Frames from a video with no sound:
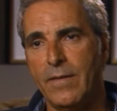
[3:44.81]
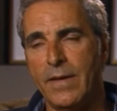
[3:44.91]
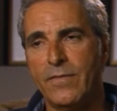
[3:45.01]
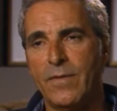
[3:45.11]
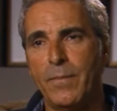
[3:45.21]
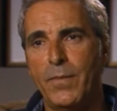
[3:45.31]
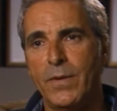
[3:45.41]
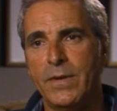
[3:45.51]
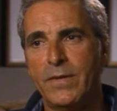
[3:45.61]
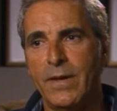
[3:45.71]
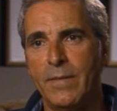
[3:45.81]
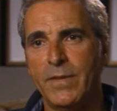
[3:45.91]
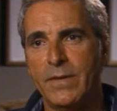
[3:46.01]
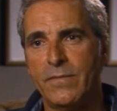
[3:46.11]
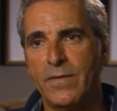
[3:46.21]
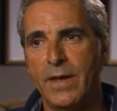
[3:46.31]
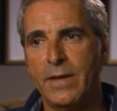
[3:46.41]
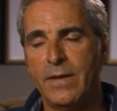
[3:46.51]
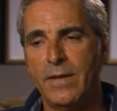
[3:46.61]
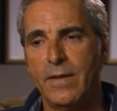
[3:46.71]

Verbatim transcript: At some point in time, they decided